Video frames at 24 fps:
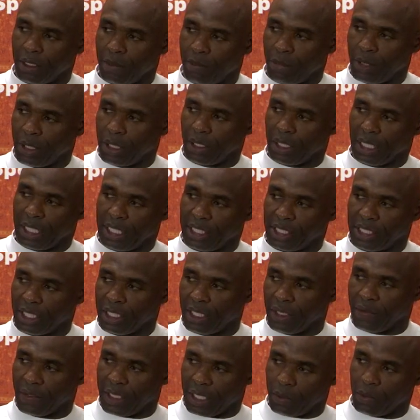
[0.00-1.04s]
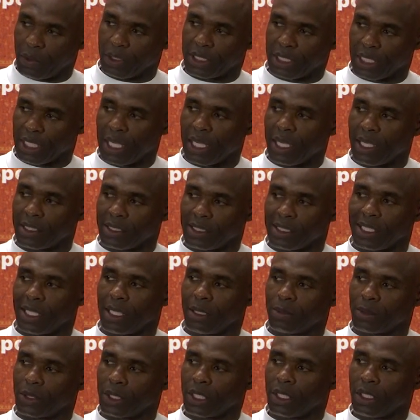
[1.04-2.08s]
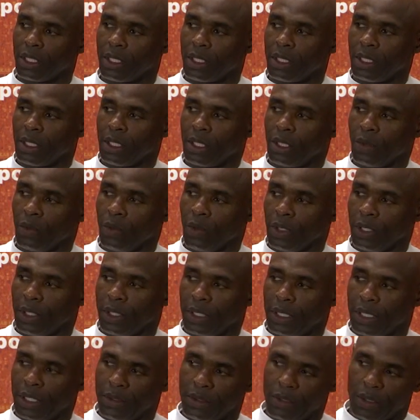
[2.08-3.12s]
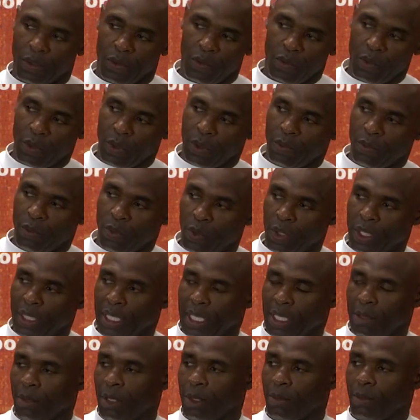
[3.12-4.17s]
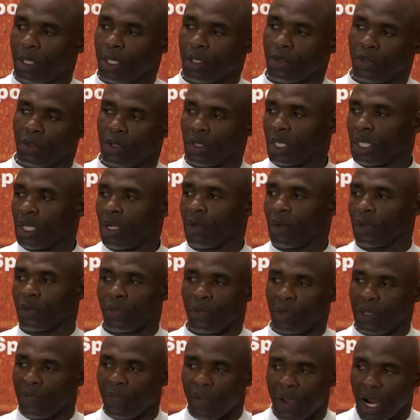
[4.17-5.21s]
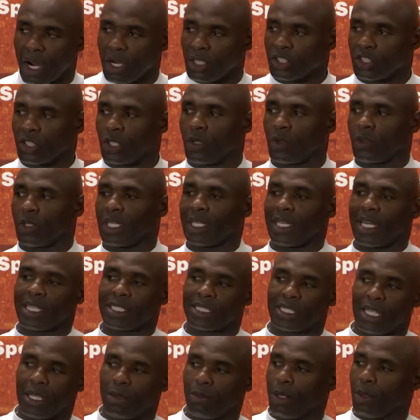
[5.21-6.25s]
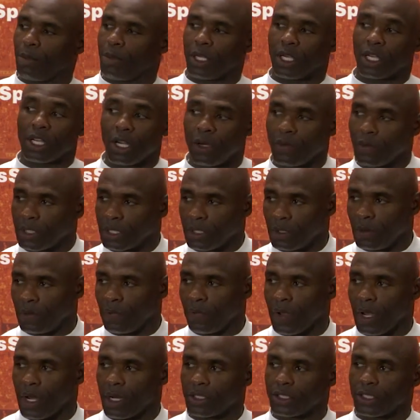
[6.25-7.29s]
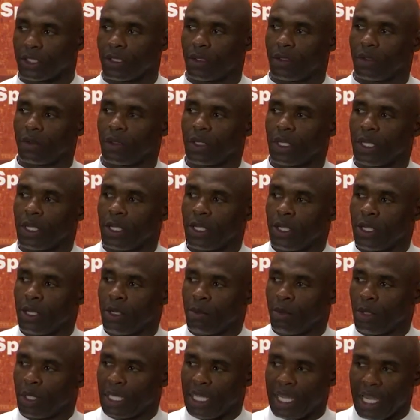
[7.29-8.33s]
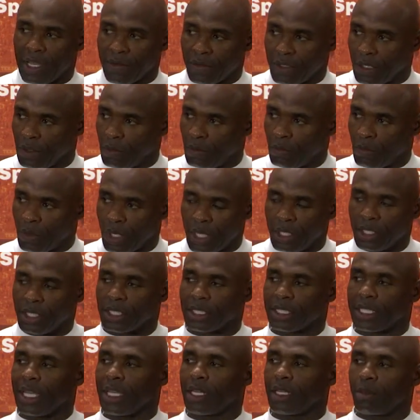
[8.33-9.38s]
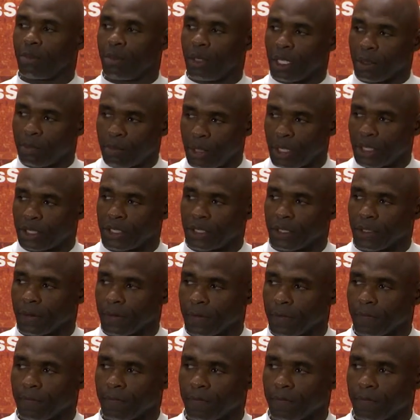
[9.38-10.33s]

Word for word: to build each and every day with your concepts. Where you know, one day maybe a cover three fire zone, the next day maybe a cover two fire zone, but they had to understand the big picture.